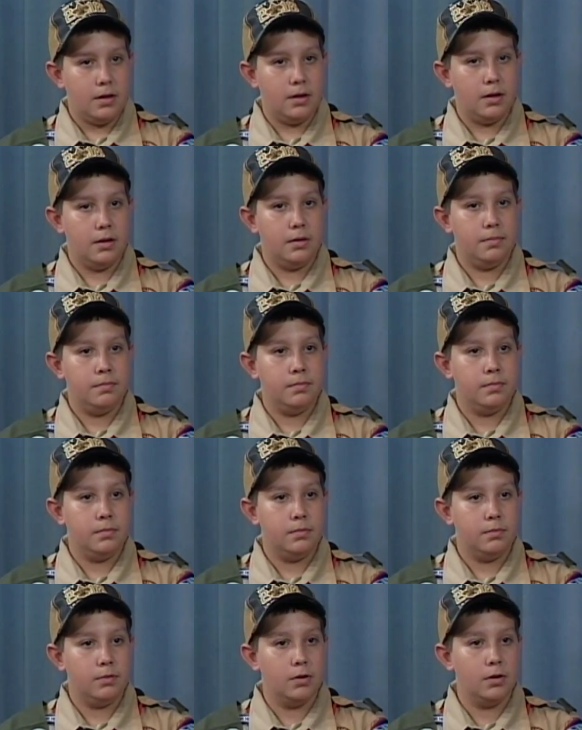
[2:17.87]

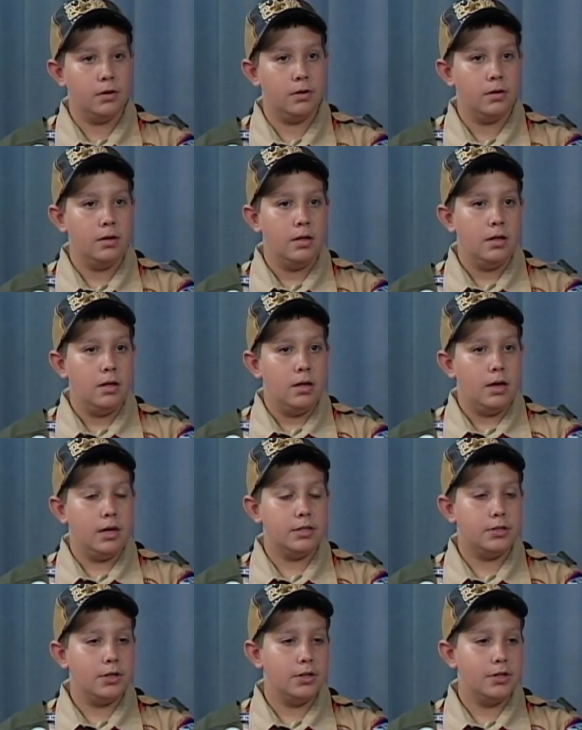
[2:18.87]
Well,
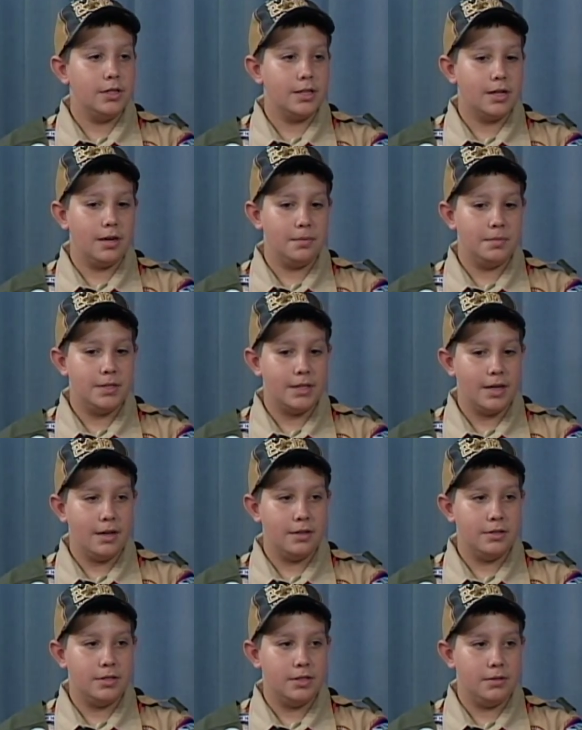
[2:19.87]
I started in Cub
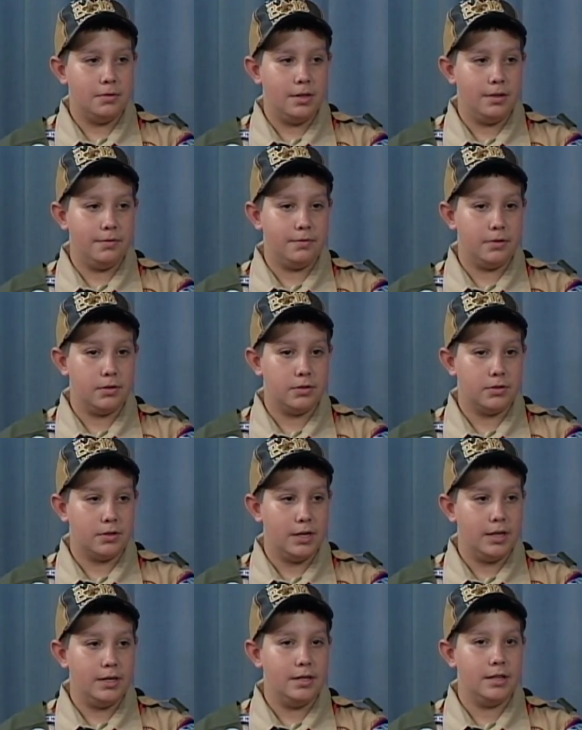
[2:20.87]
Scouts in 1st
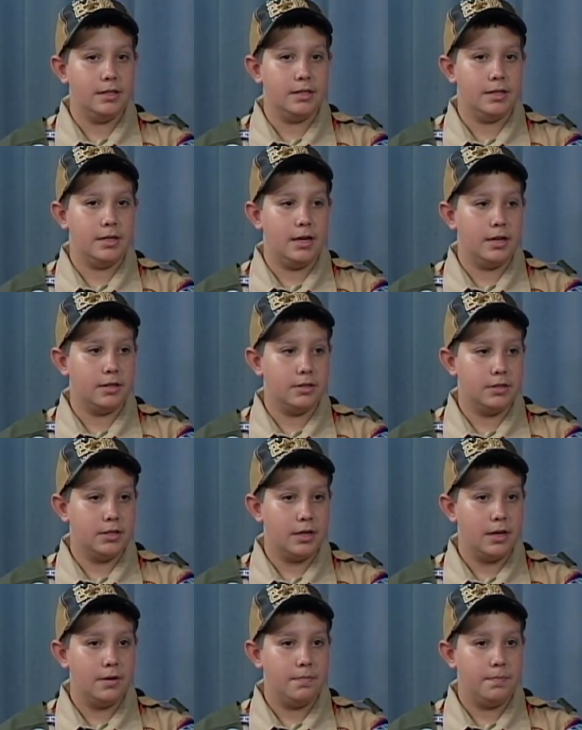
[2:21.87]
grade as a Tiger
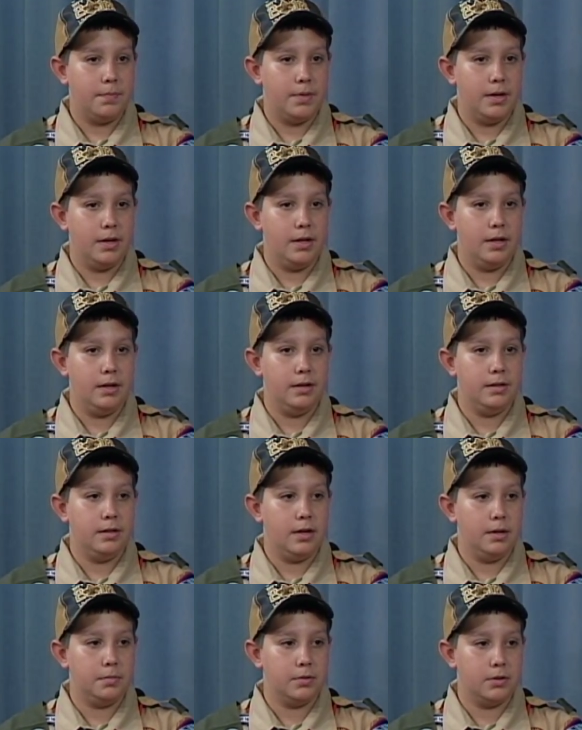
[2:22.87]
Scout, and
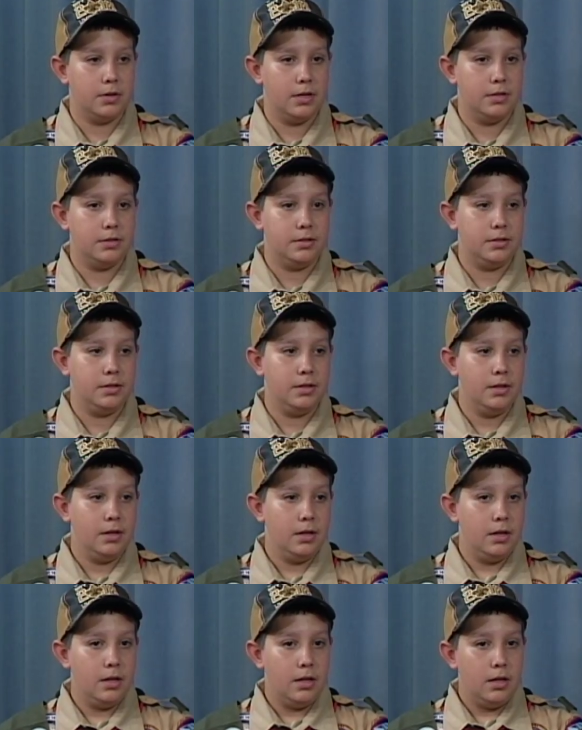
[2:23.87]
I progressed
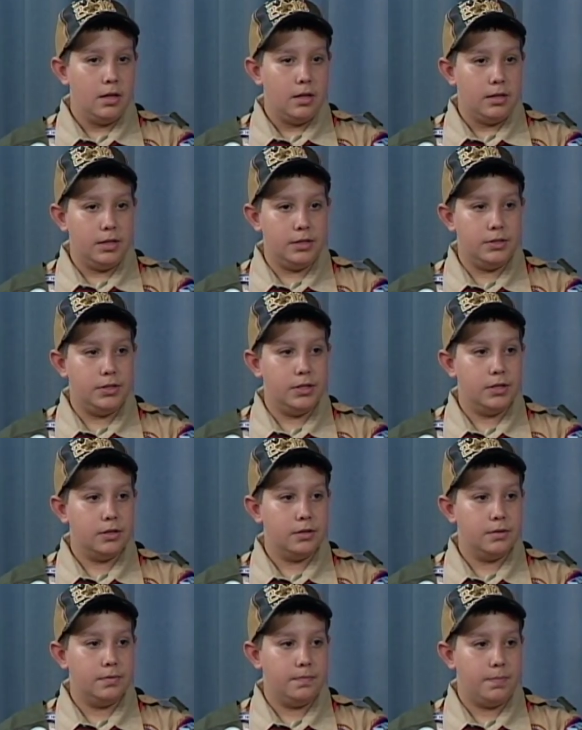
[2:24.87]
each
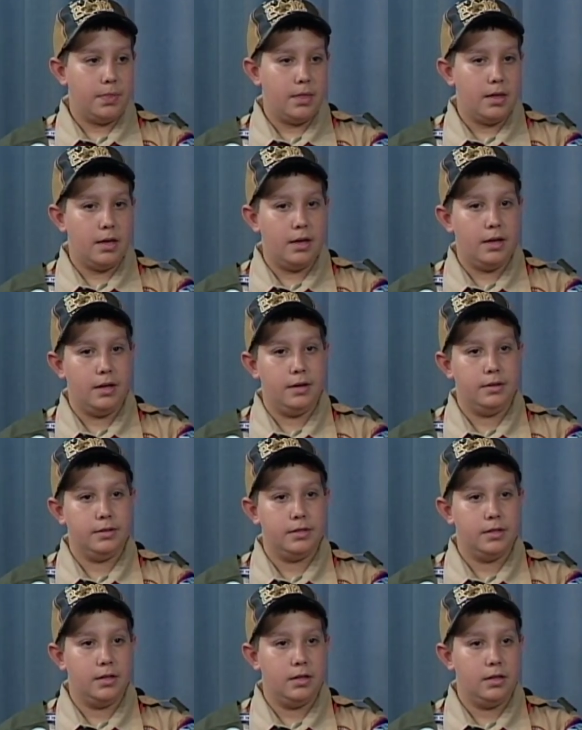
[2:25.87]
year.
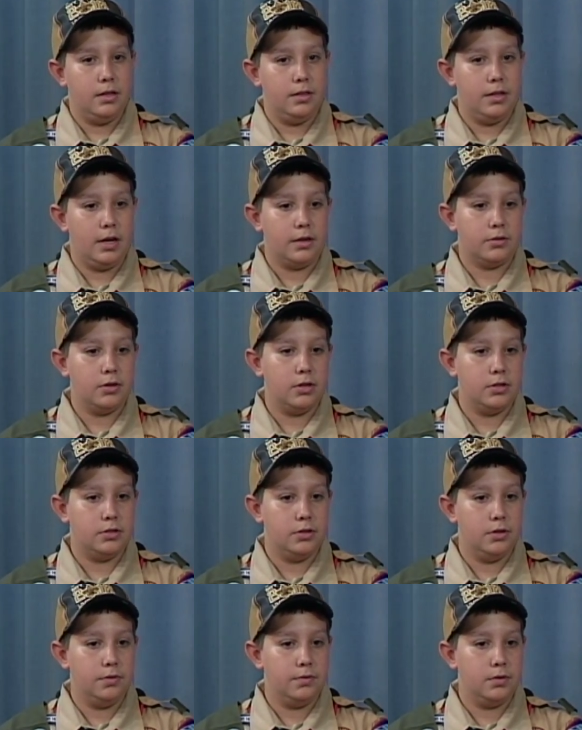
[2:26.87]
And then I
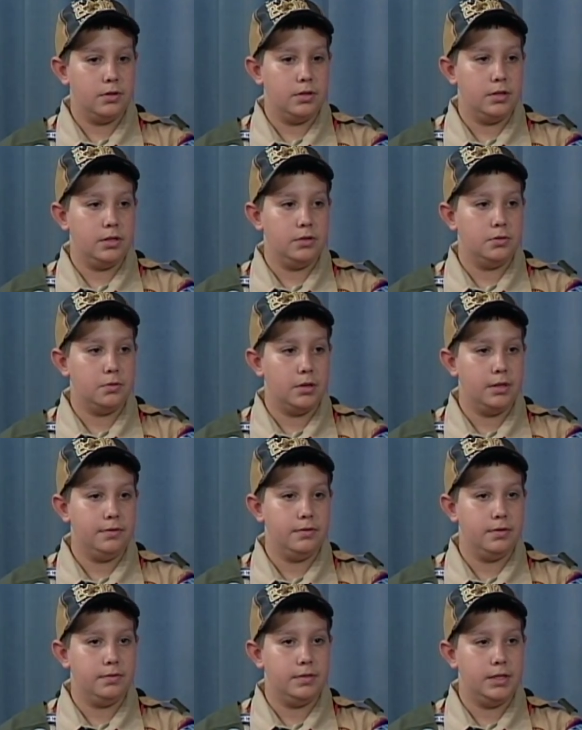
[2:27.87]
crossed over in
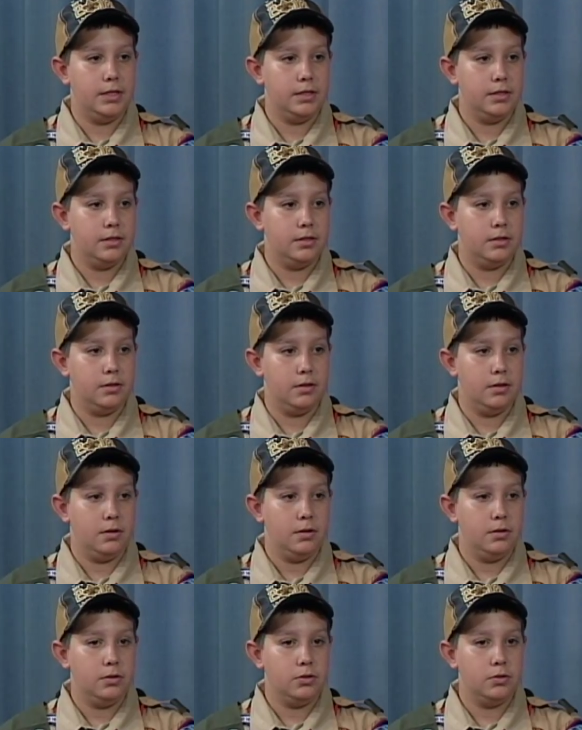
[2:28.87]
2015 to